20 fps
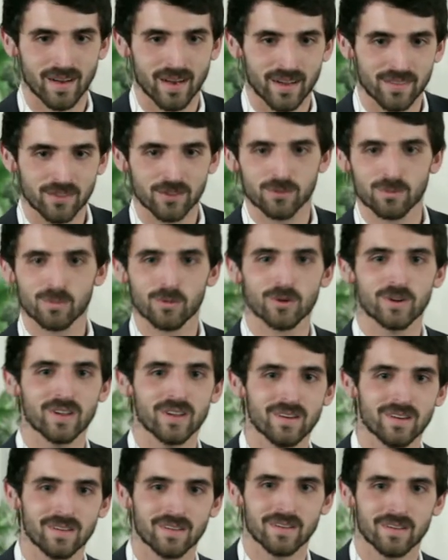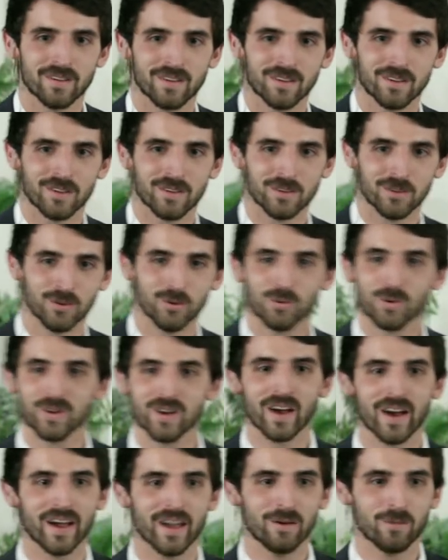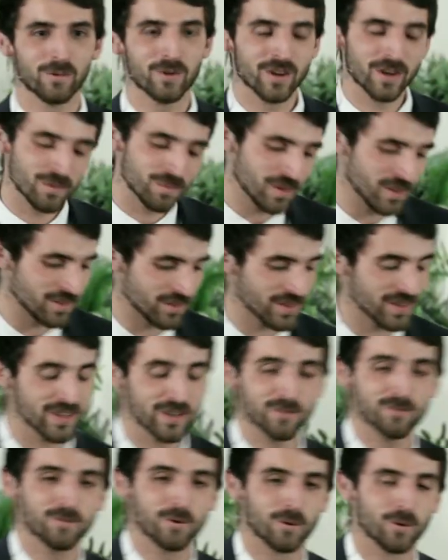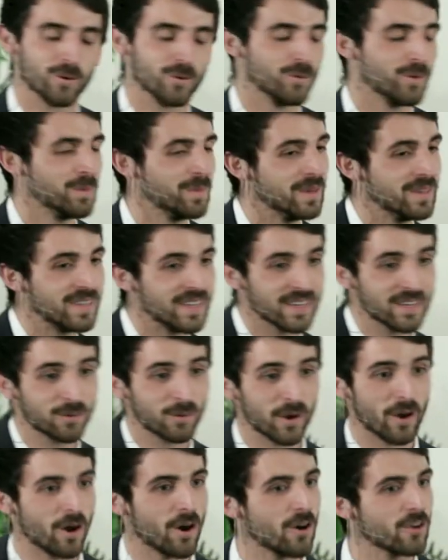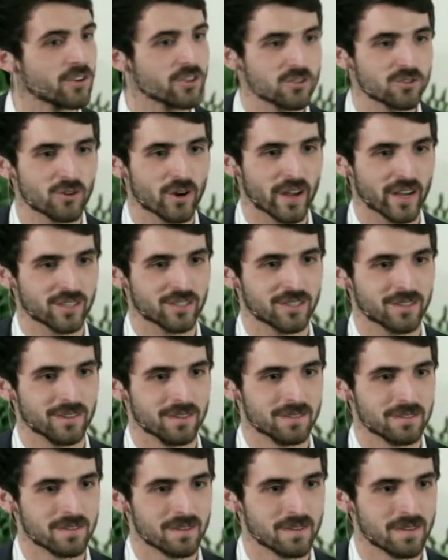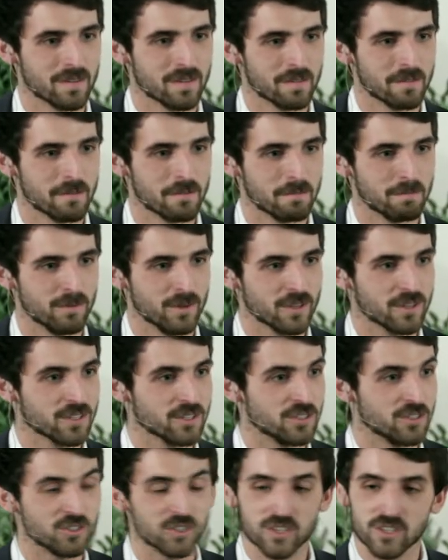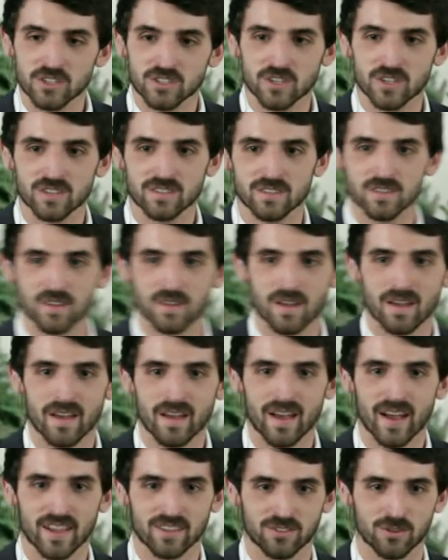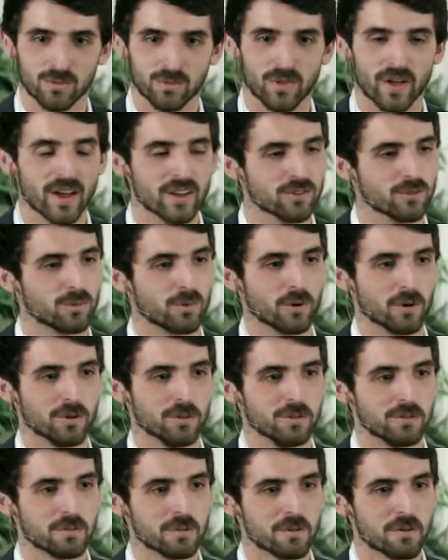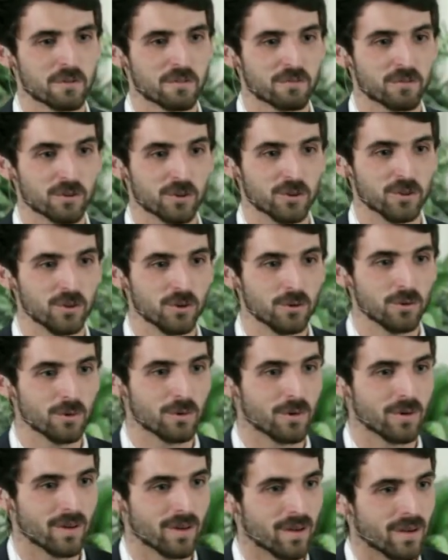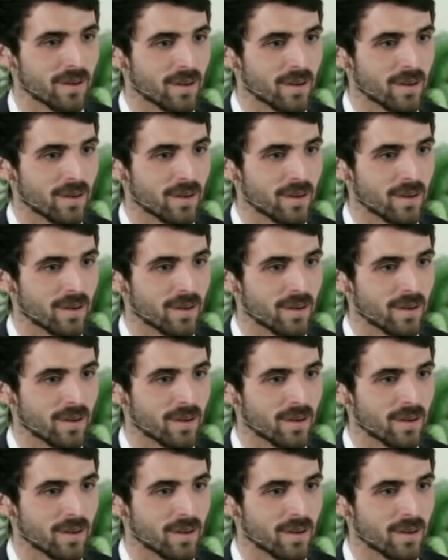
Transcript: And this morning, you and I, we need to be leaning forward. We need to be taking away all distractions because Jesus has some last words for you